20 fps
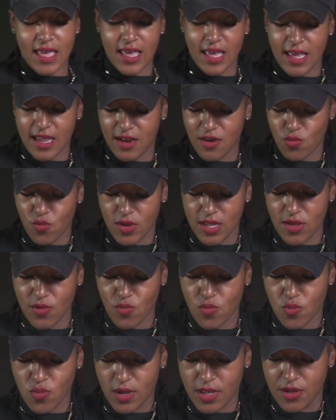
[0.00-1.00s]
and we
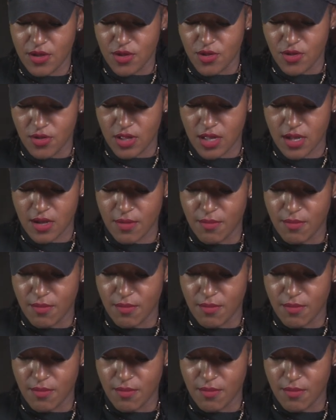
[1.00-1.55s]
will